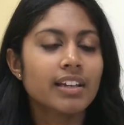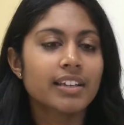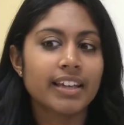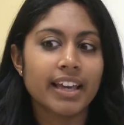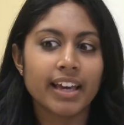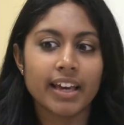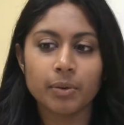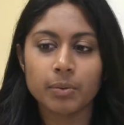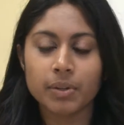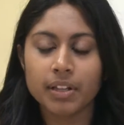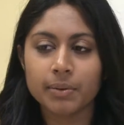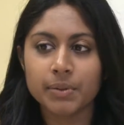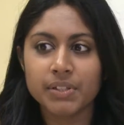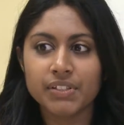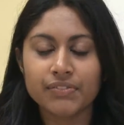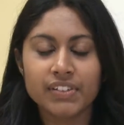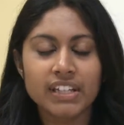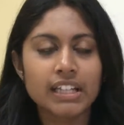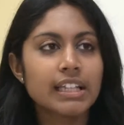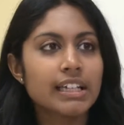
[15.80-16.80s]
Yeah, well, I
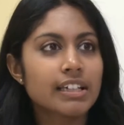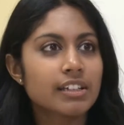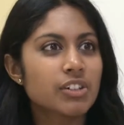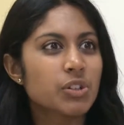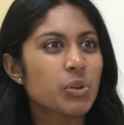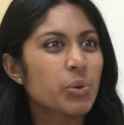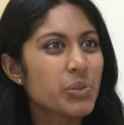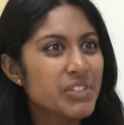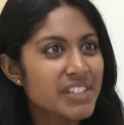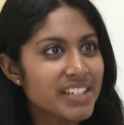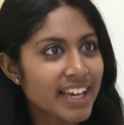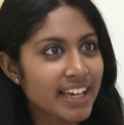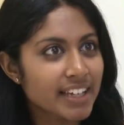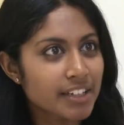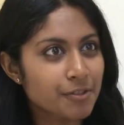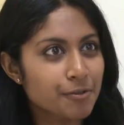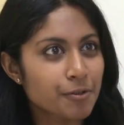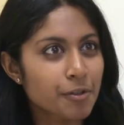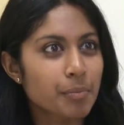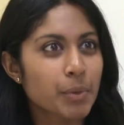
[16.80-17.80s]
was feeling
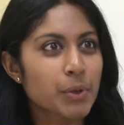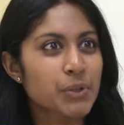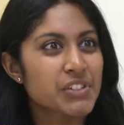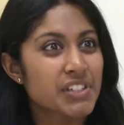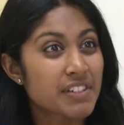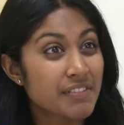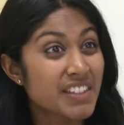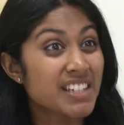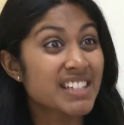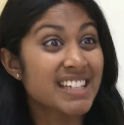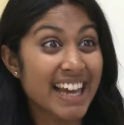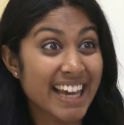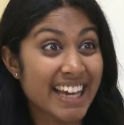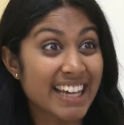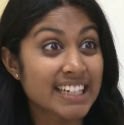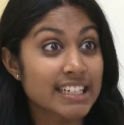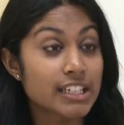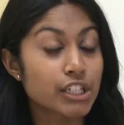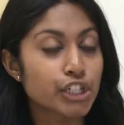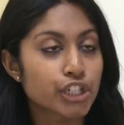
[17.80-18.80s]
nauseated for most of the
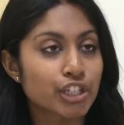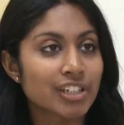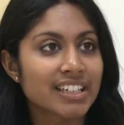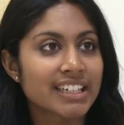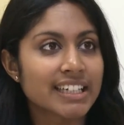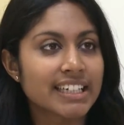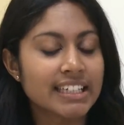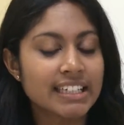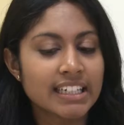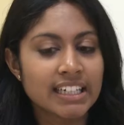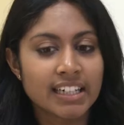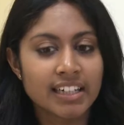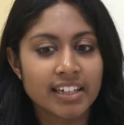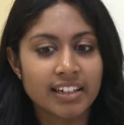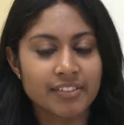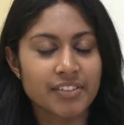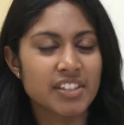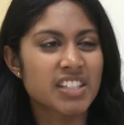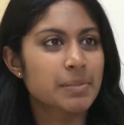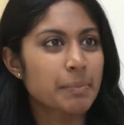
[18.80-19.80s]
day initially.
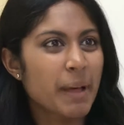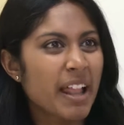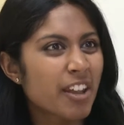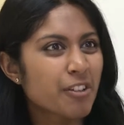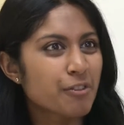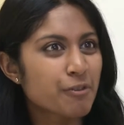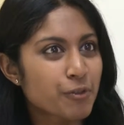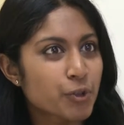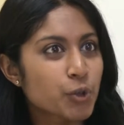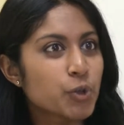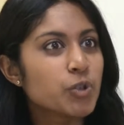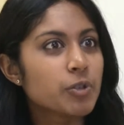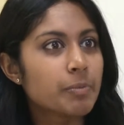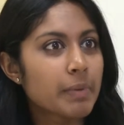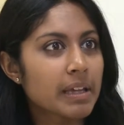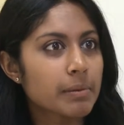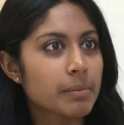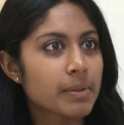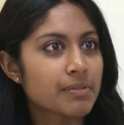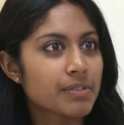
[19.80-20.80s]
The smell of food
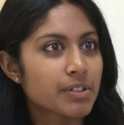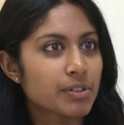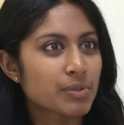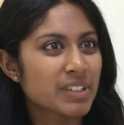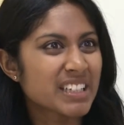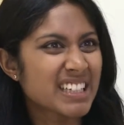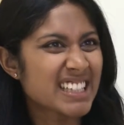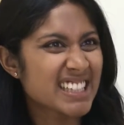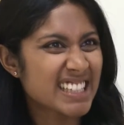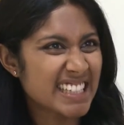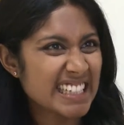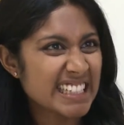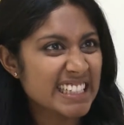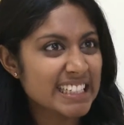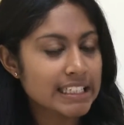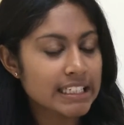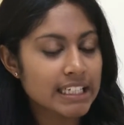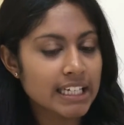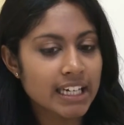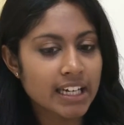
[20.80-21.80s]
made me feel really
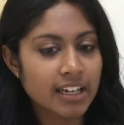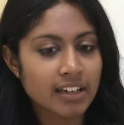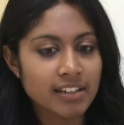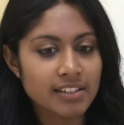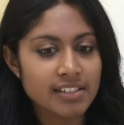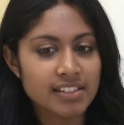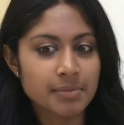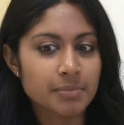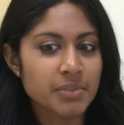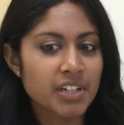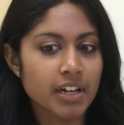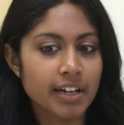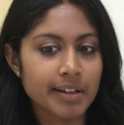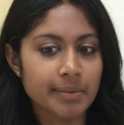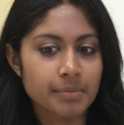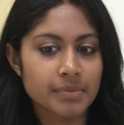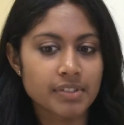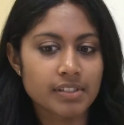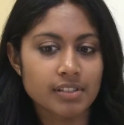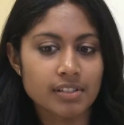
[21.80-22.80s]
sick.
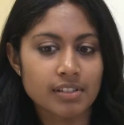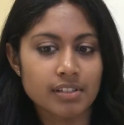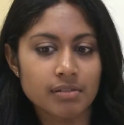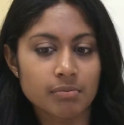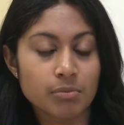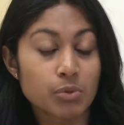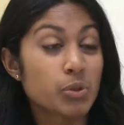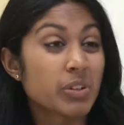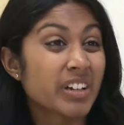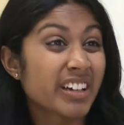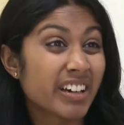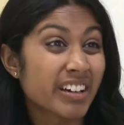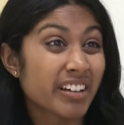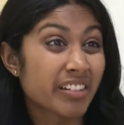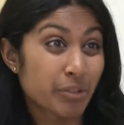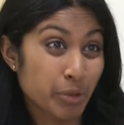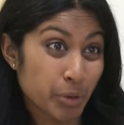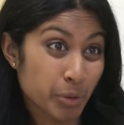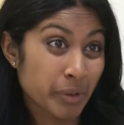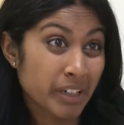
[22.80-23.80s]
Sometimes in the morning I
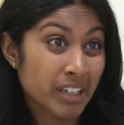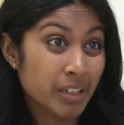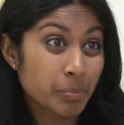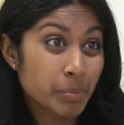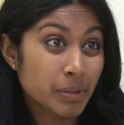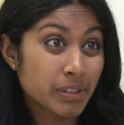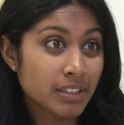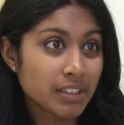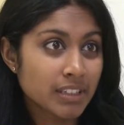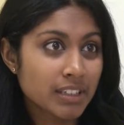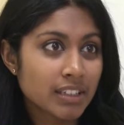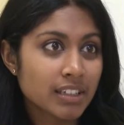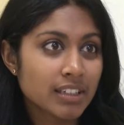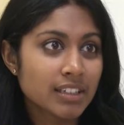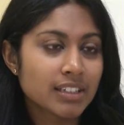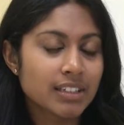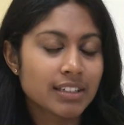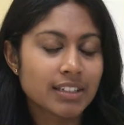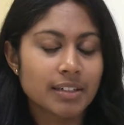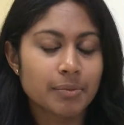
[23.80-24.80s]
threw up,
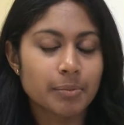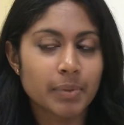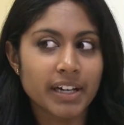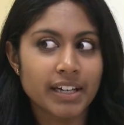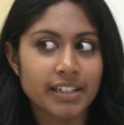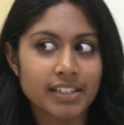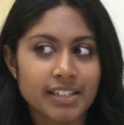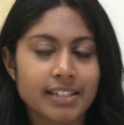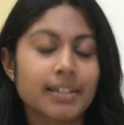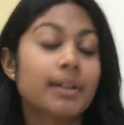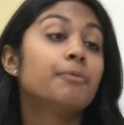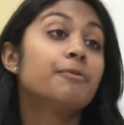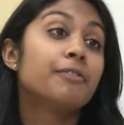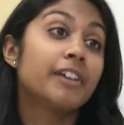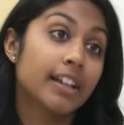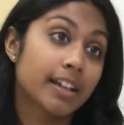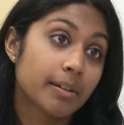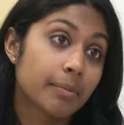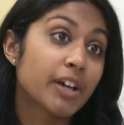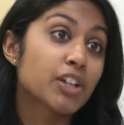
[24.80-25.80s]
but I'm
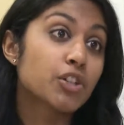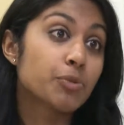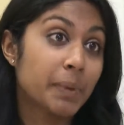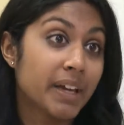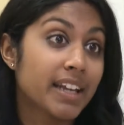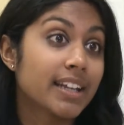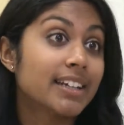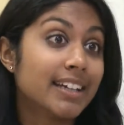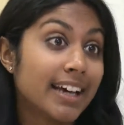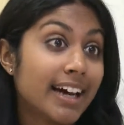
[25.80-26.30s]
feeling much better